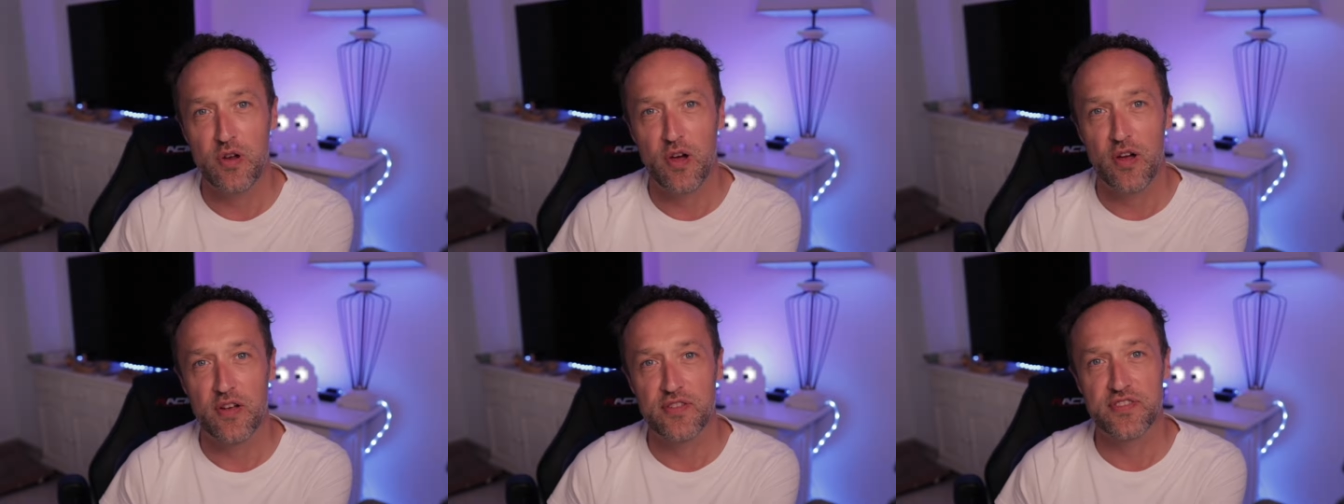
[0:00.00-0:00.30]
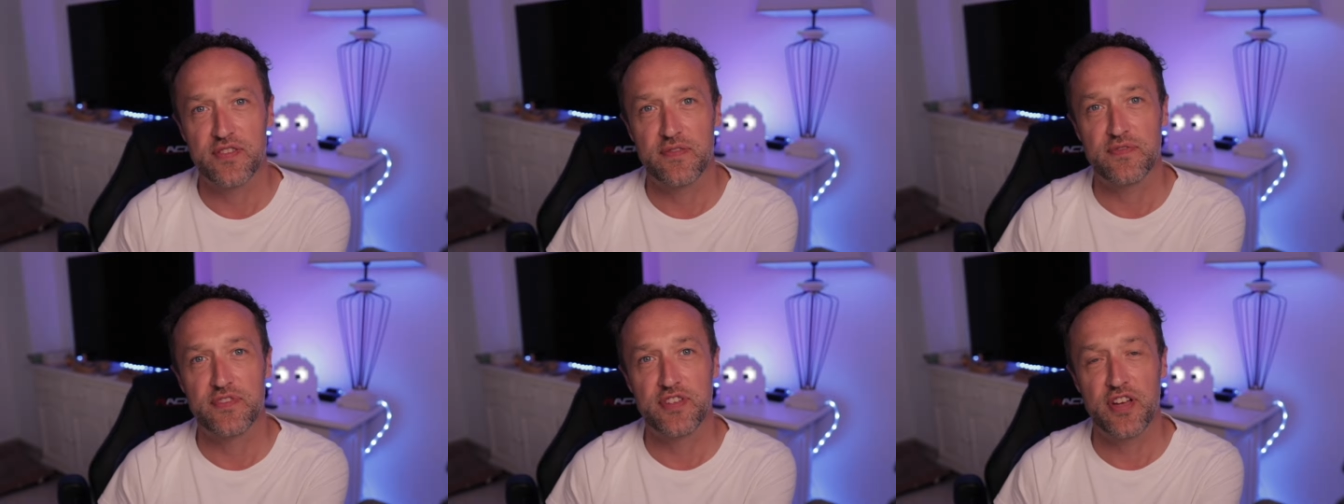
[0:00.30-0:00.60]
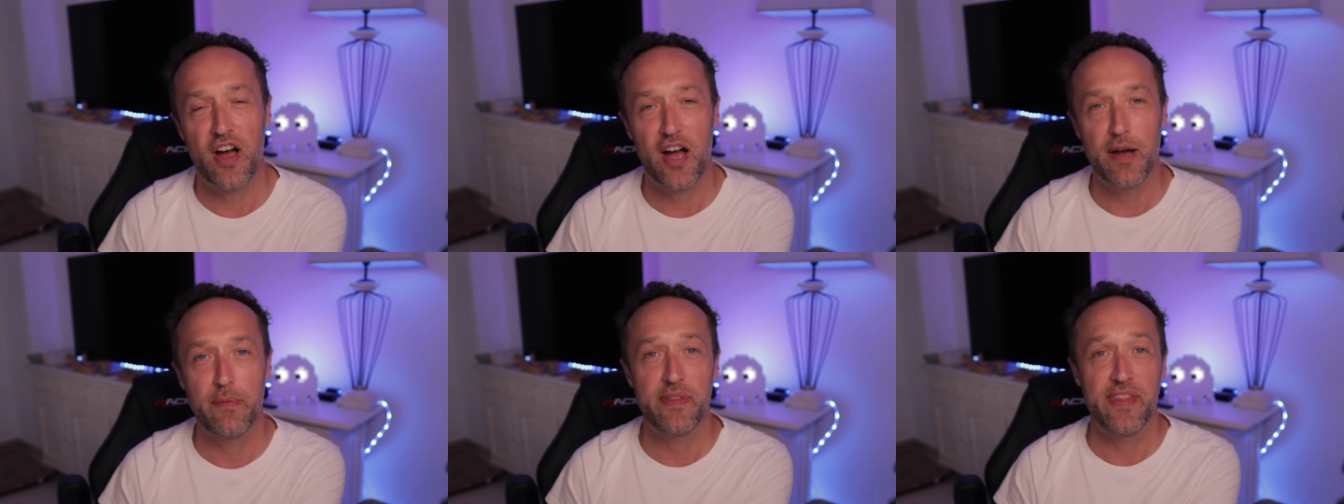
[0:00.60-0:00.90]
lots of
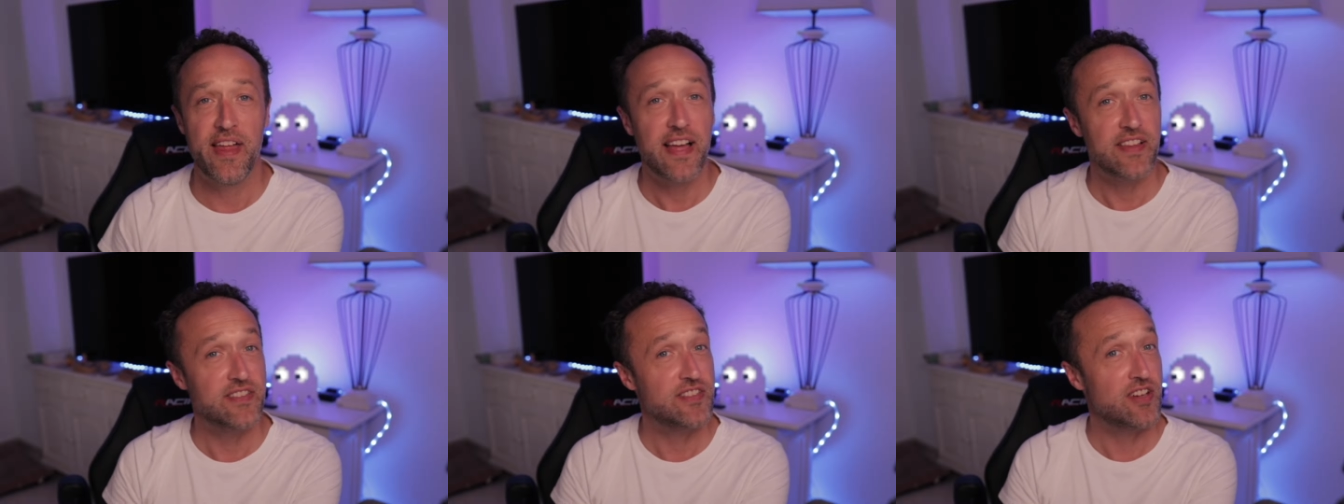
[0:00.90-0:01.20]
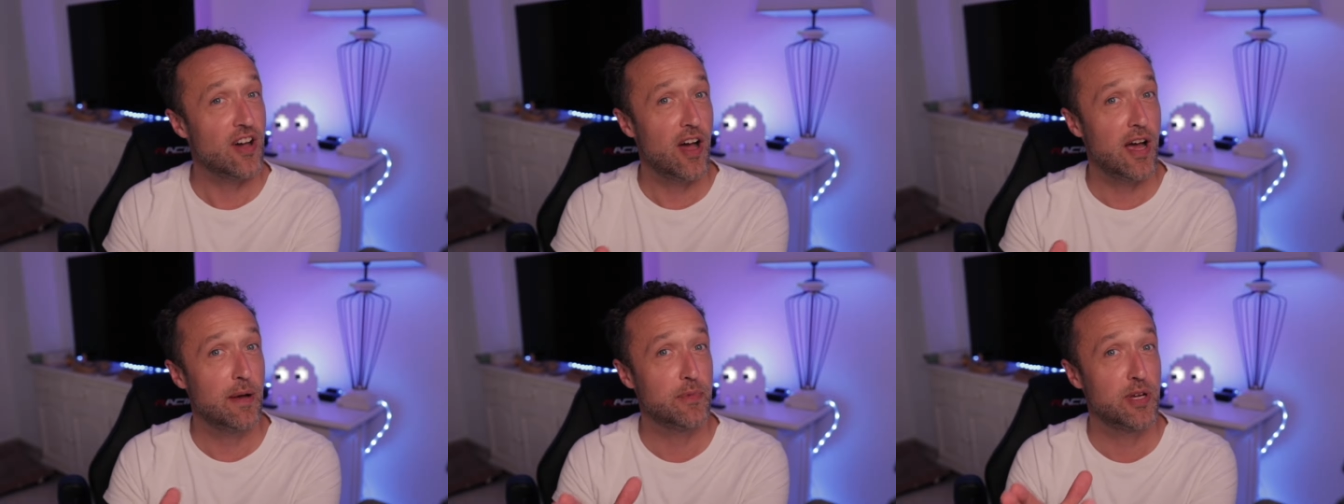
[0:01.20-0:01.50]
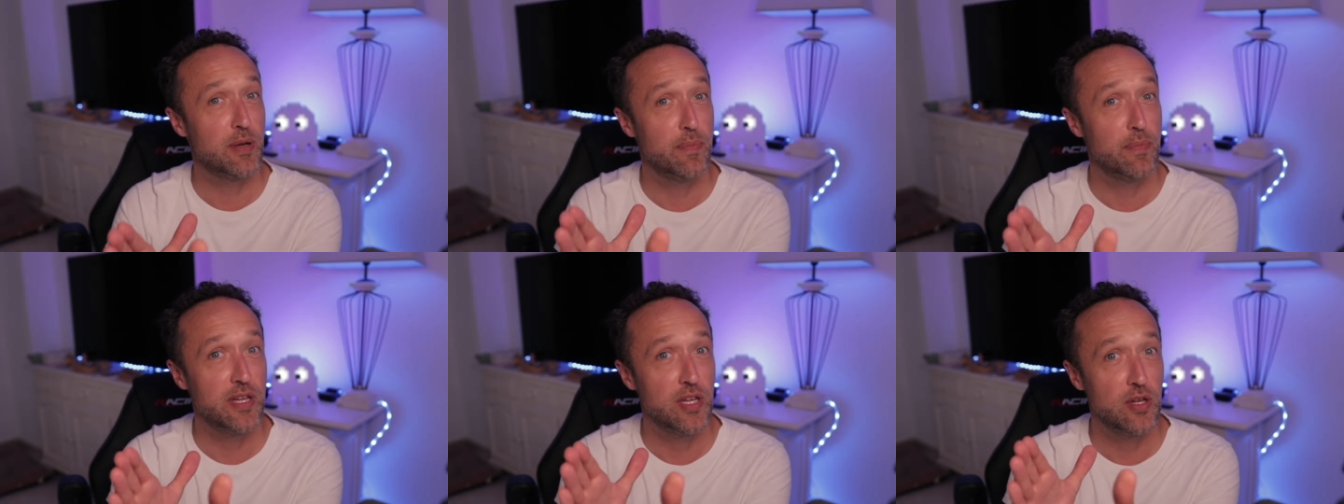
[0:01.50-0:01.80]
time. And that time
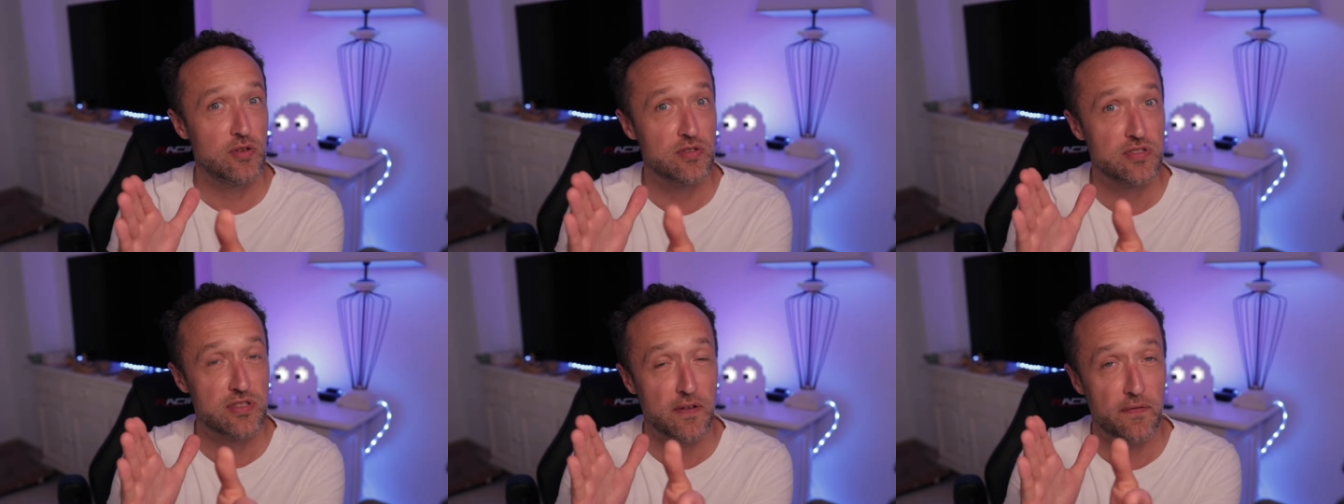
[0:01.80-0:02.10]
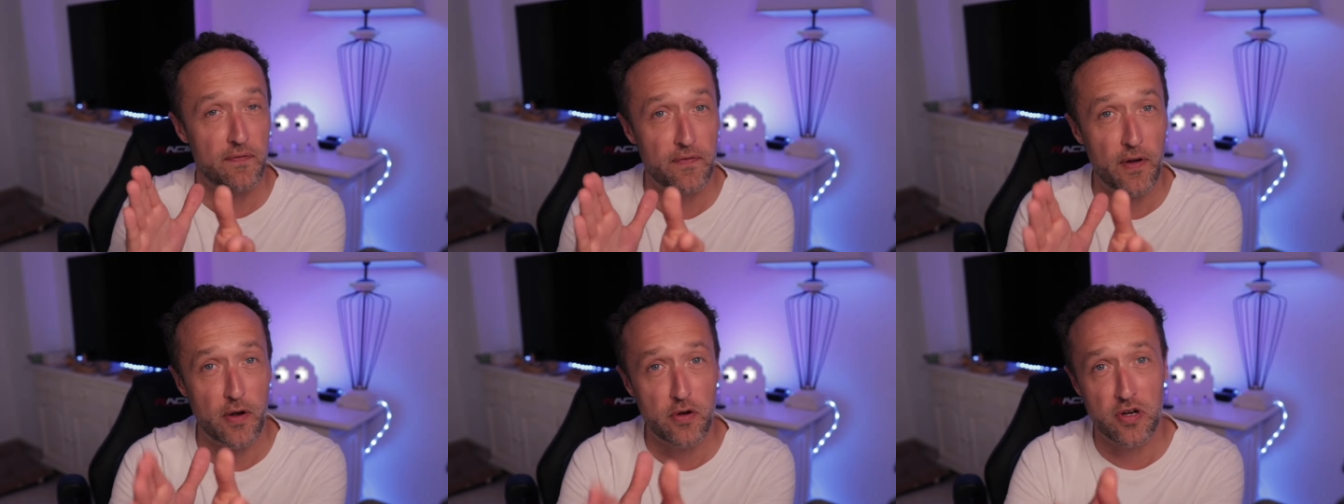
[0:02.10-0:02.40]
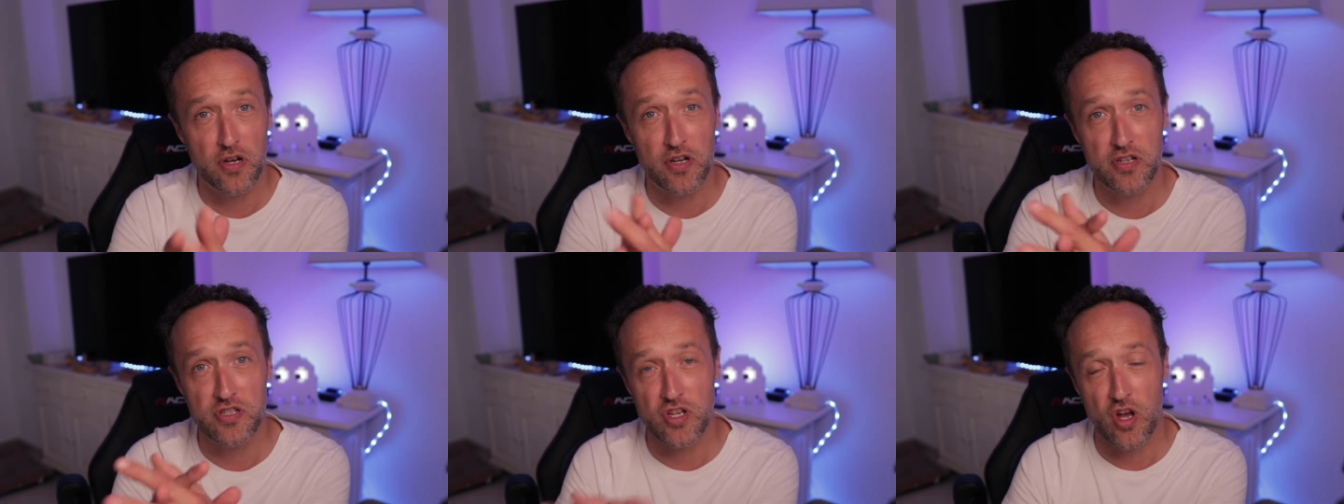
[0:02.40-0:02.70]
can be used to
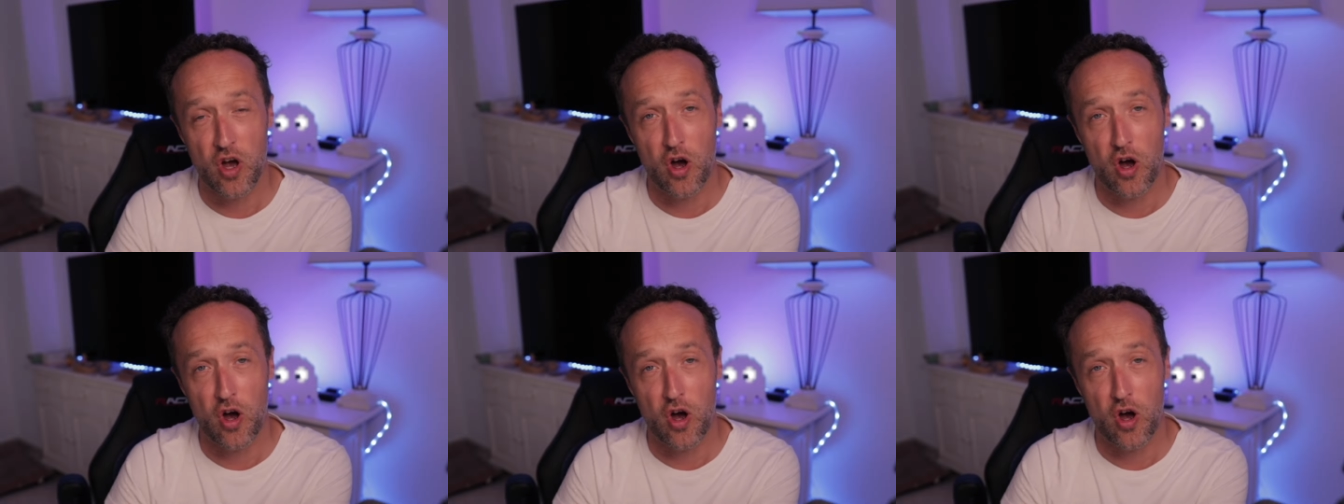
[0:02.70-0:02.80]
focus